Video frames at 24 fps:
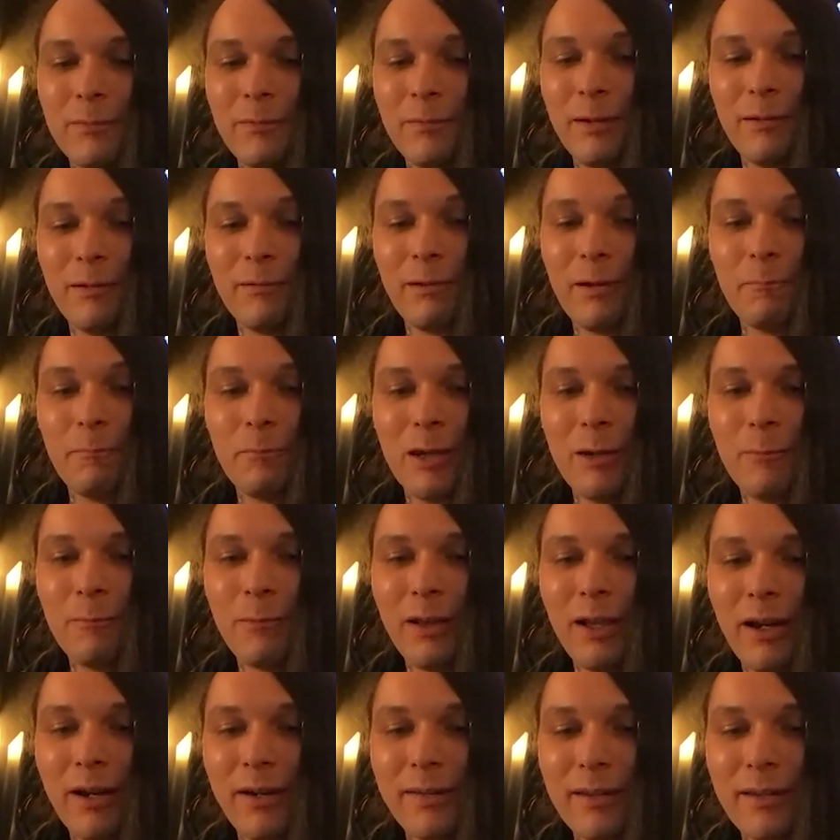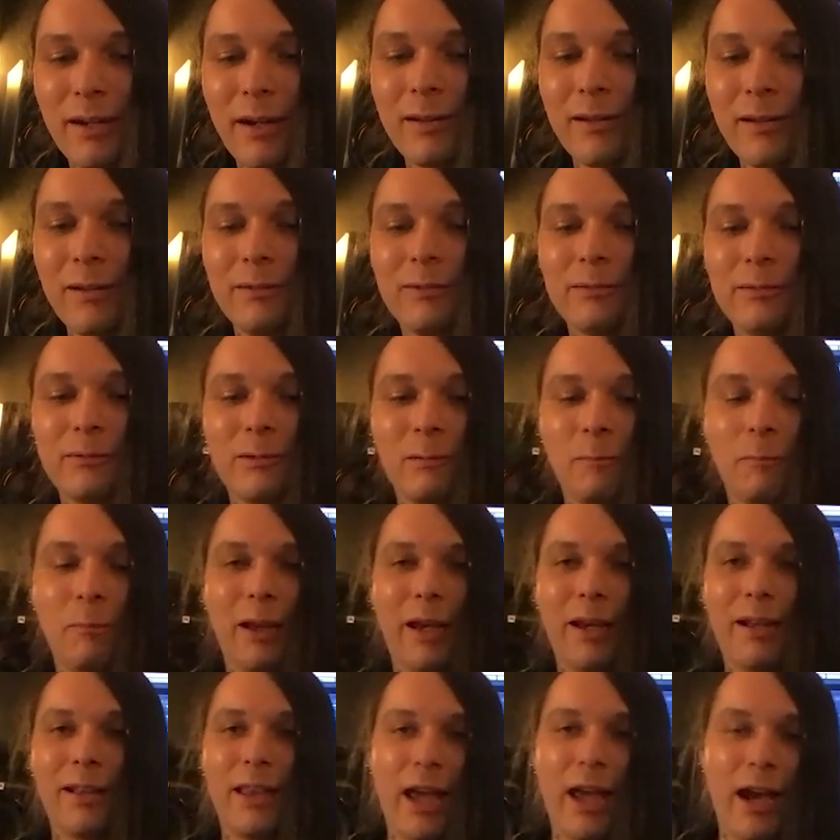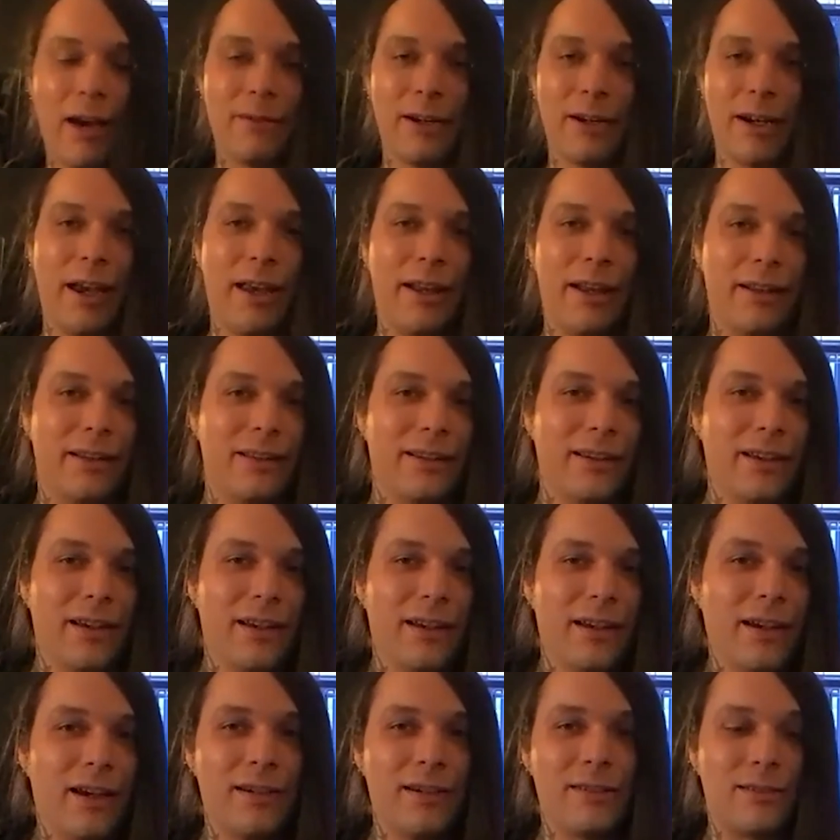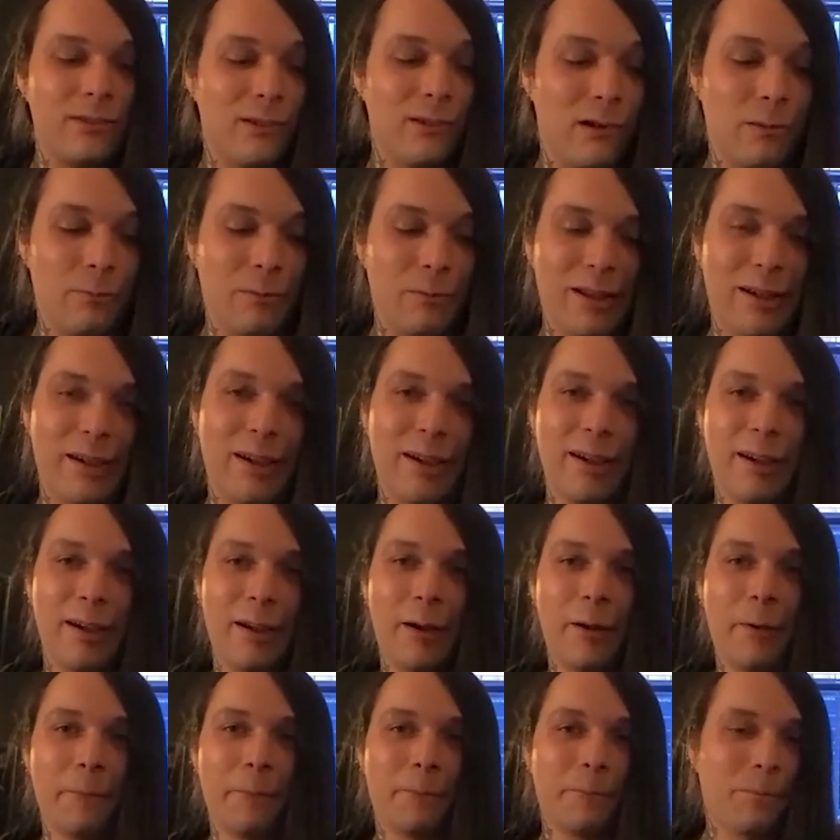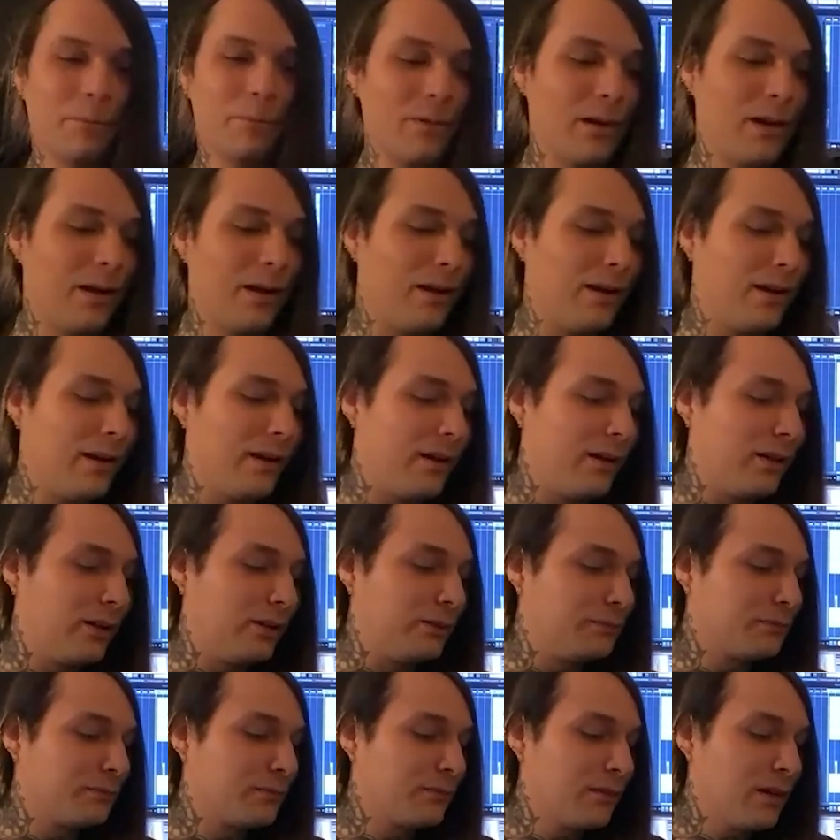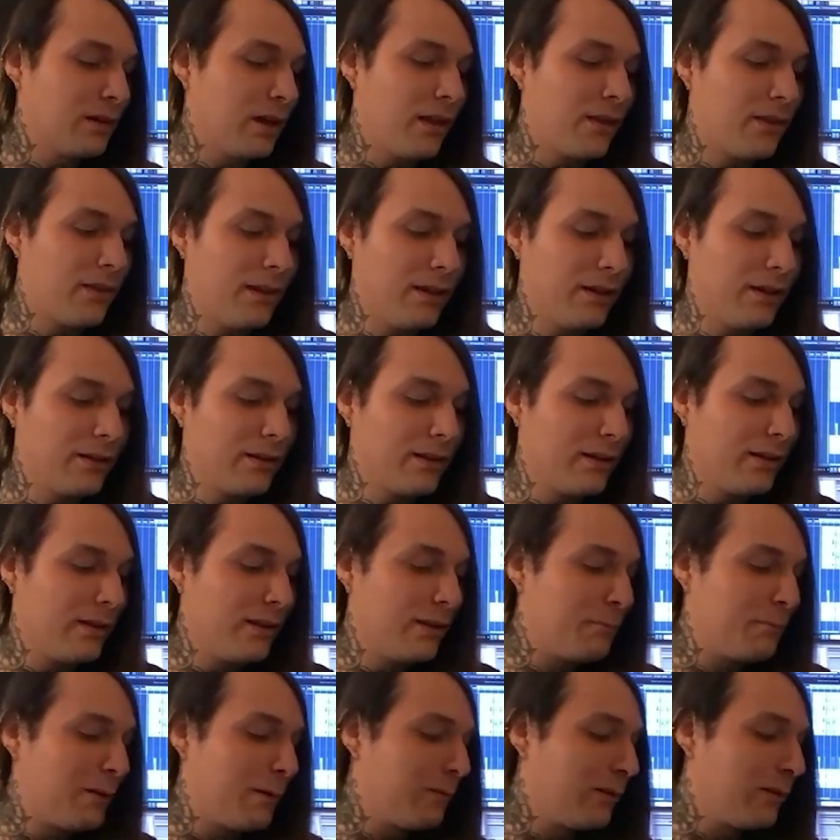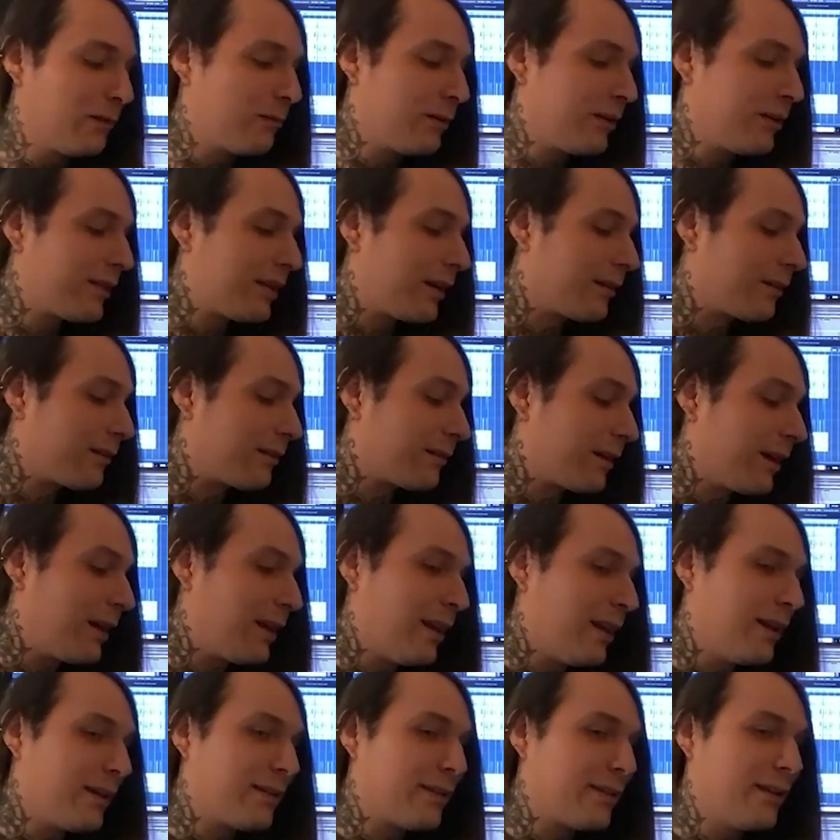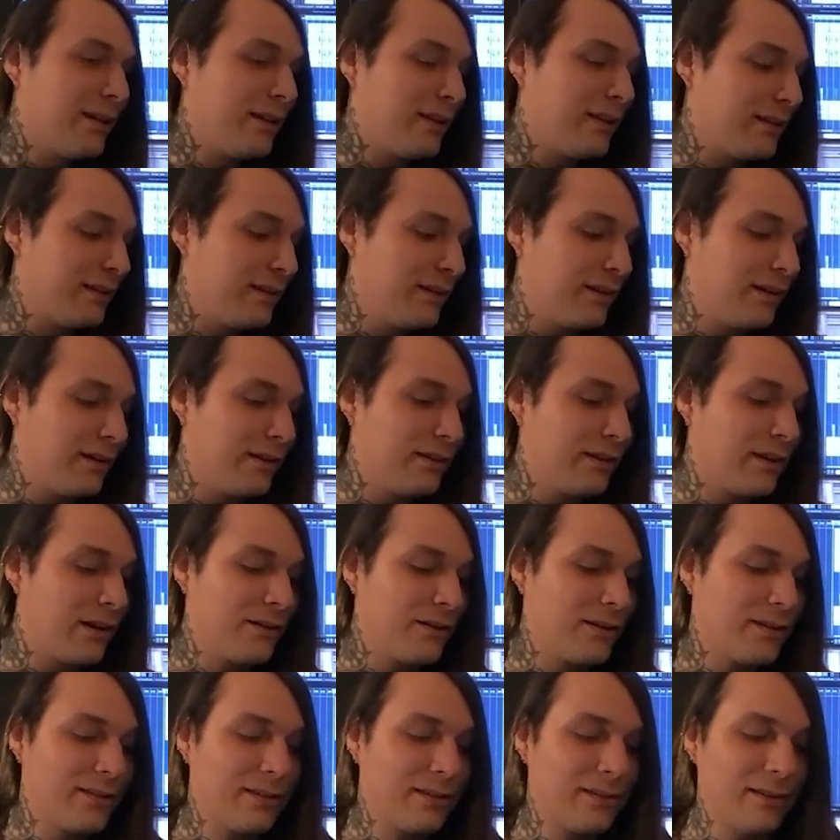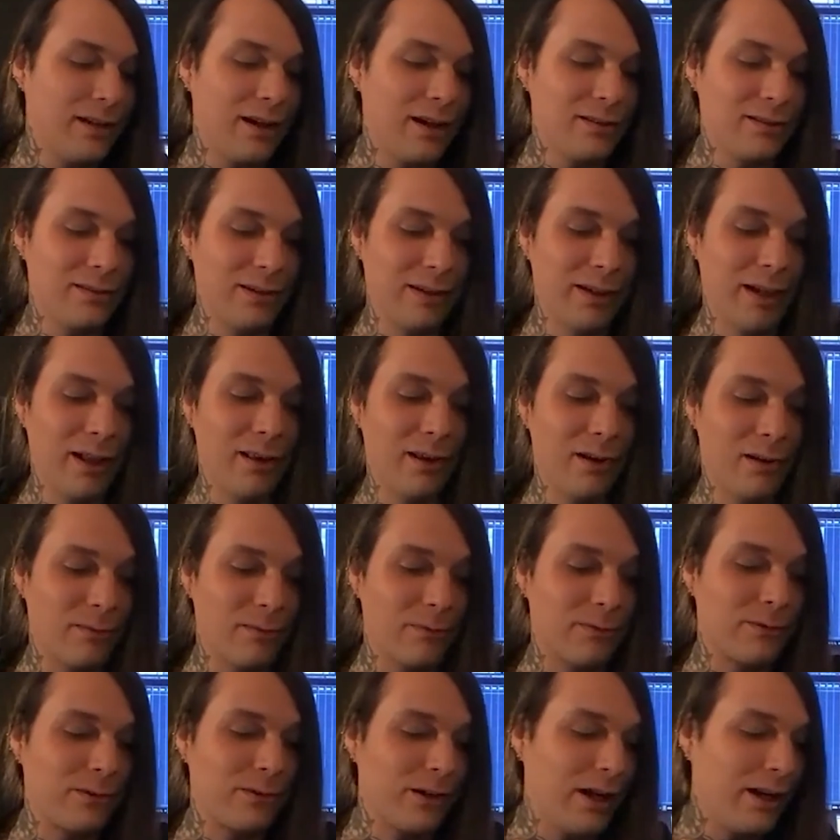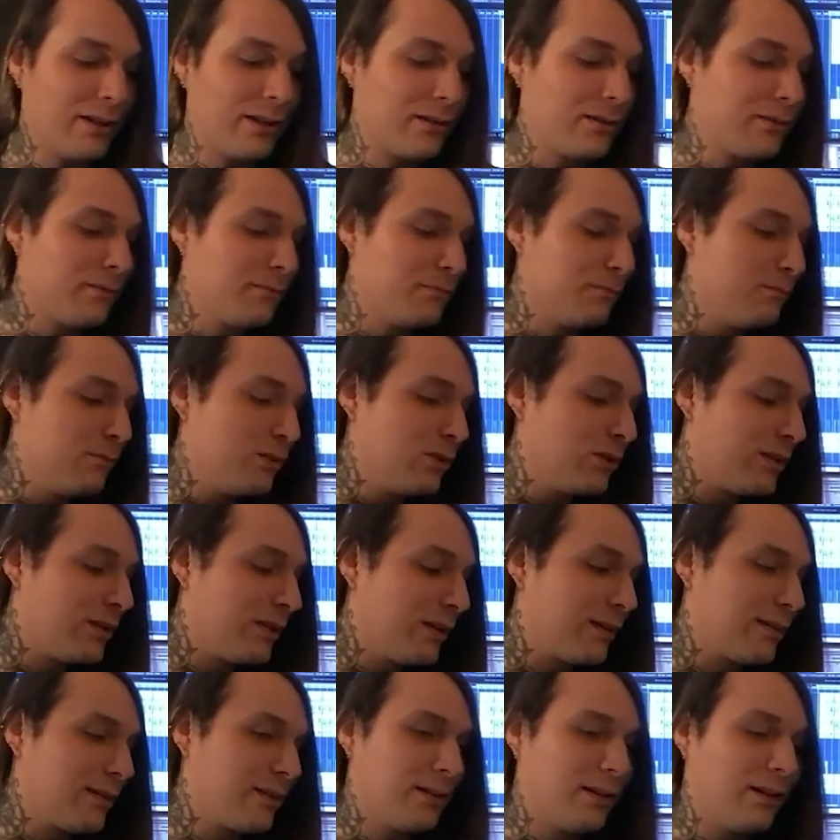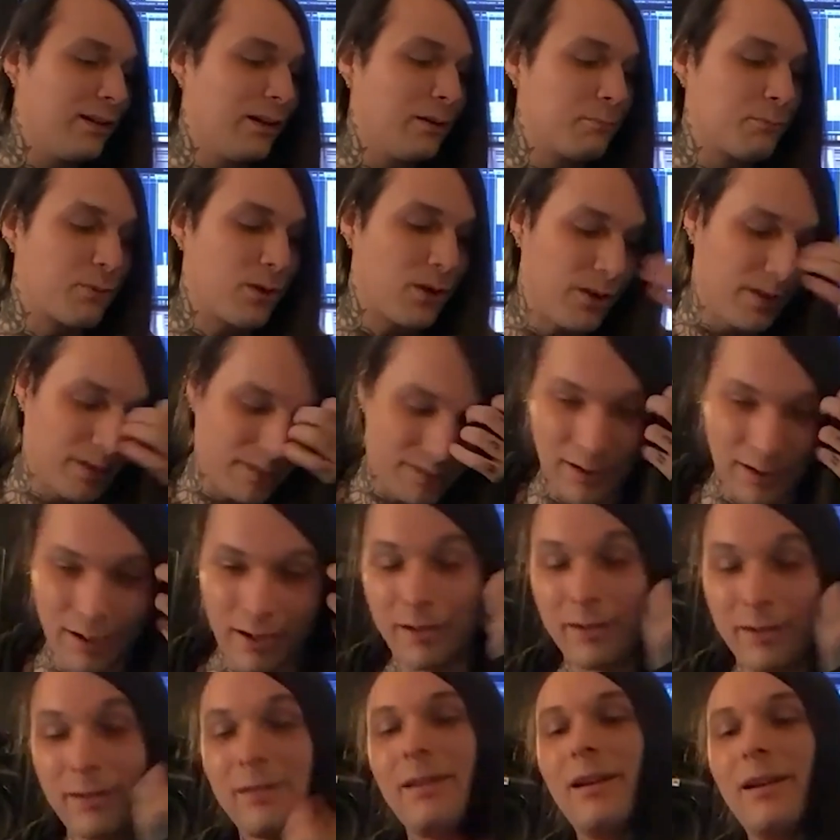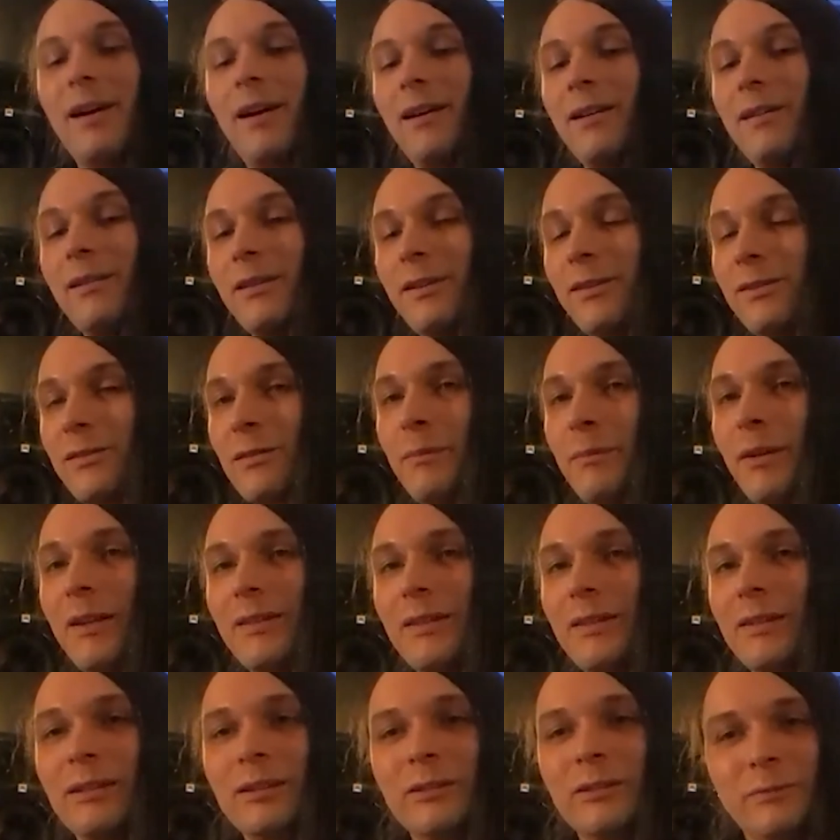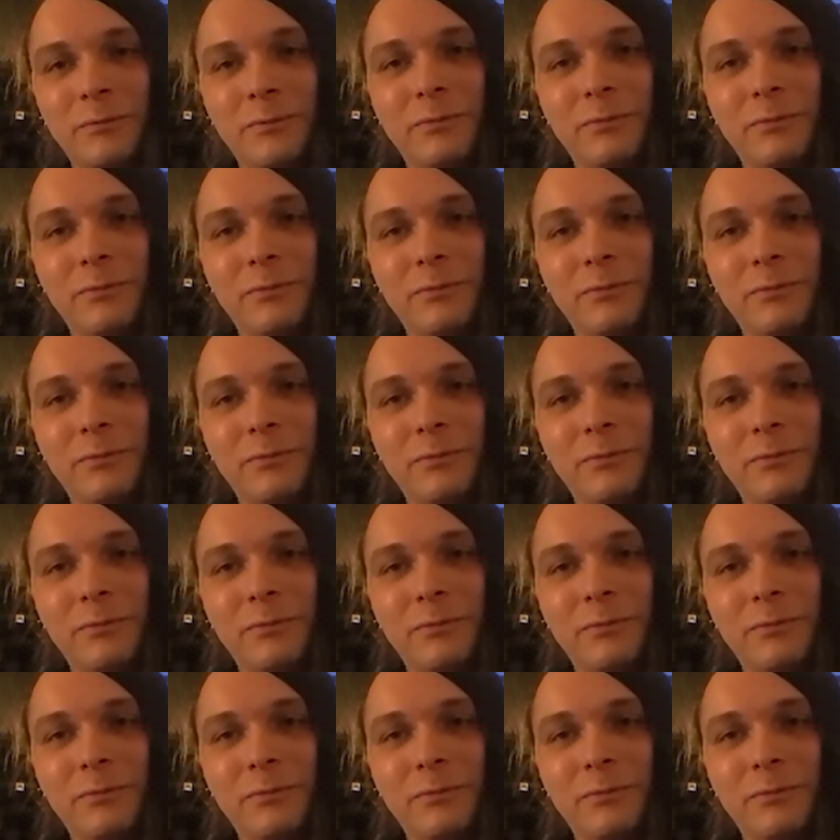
when people are starting to play live again as normally, I think that the people will start to realize that there is actually a lot of great music projects that are all instrumental.